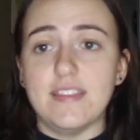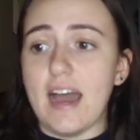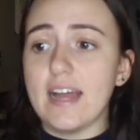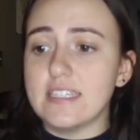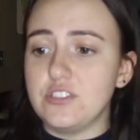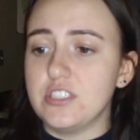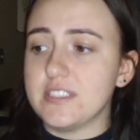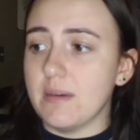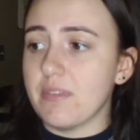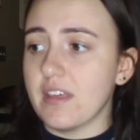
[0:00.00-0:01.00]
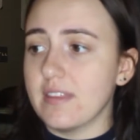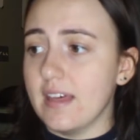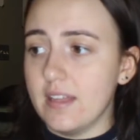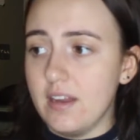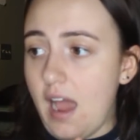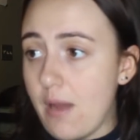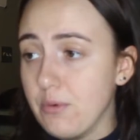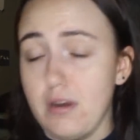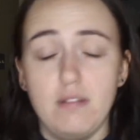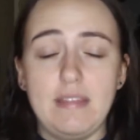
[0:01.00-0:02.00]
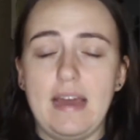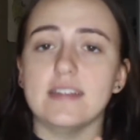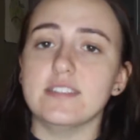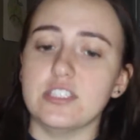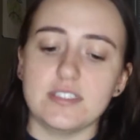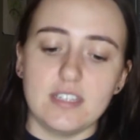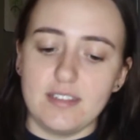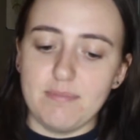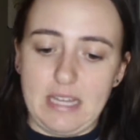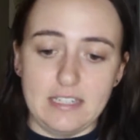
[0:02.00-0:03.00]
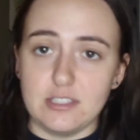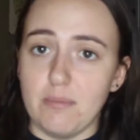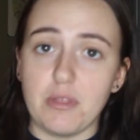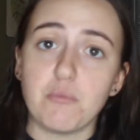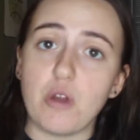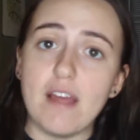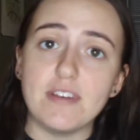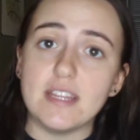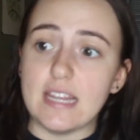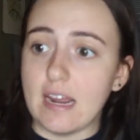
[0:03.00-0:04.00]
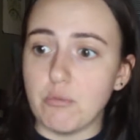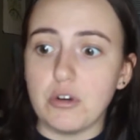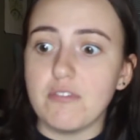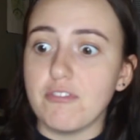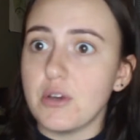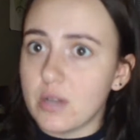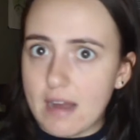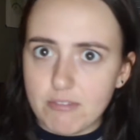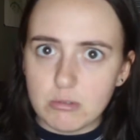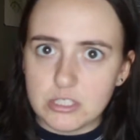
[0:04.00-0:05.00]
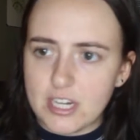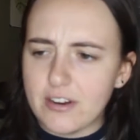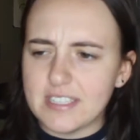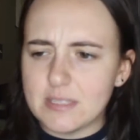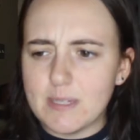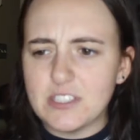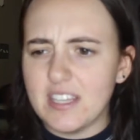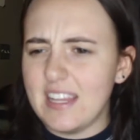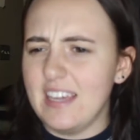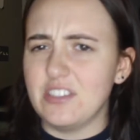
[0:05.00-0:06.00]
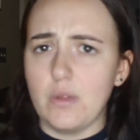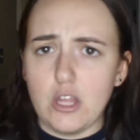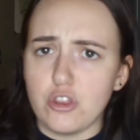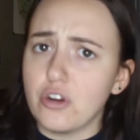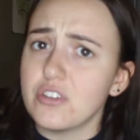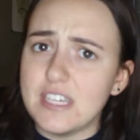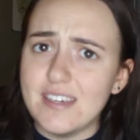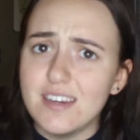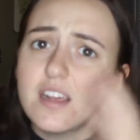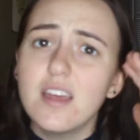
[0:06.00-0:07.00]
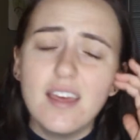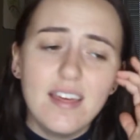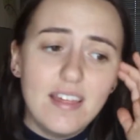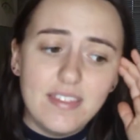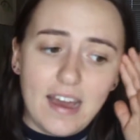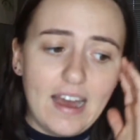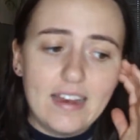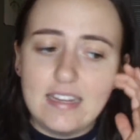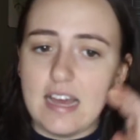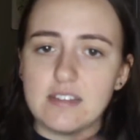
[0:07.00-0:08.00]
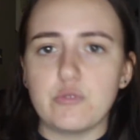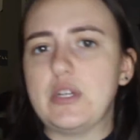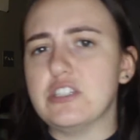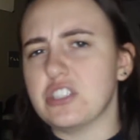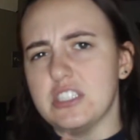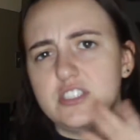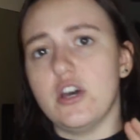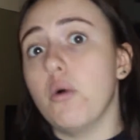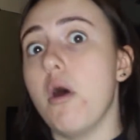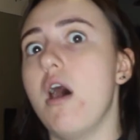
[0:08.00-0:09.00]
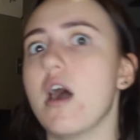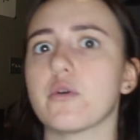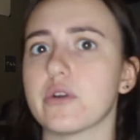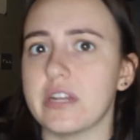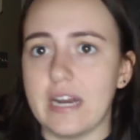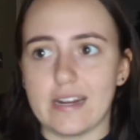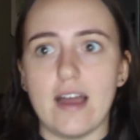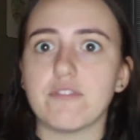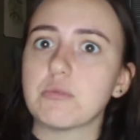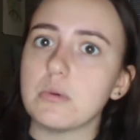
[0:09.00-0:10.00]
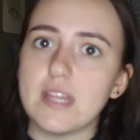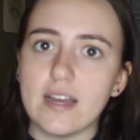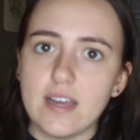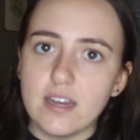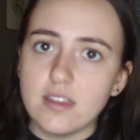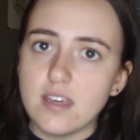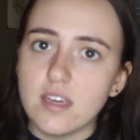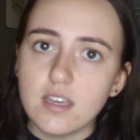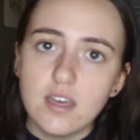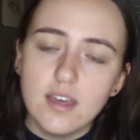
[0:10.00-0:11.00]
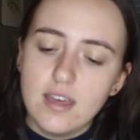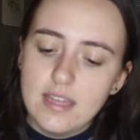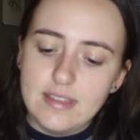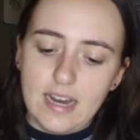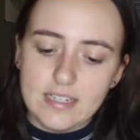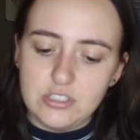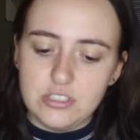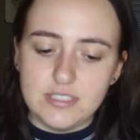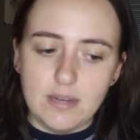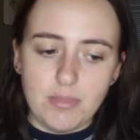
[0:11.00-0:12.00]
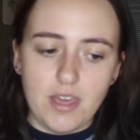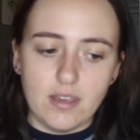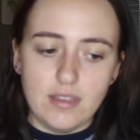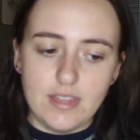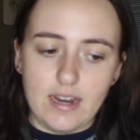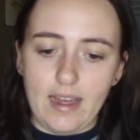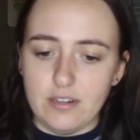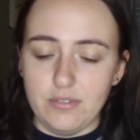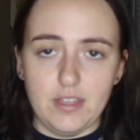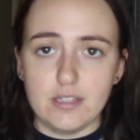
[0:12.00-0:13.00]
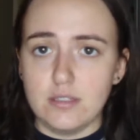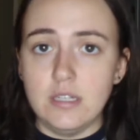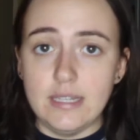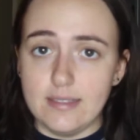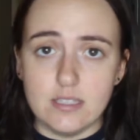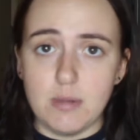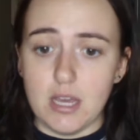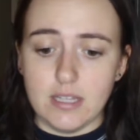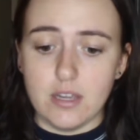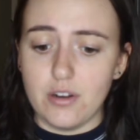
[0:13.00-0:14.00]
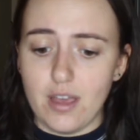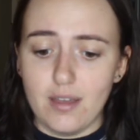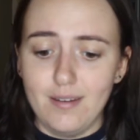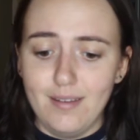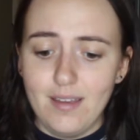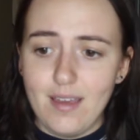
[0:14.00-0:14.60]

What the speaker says: That is just something that that is something private that I wouldn't feel comfortable sharing, especially at the age of like 13. That, when you're just so awkward and uncomfortable with that kind of thing, that is just something that I don't think needs to be on the internet.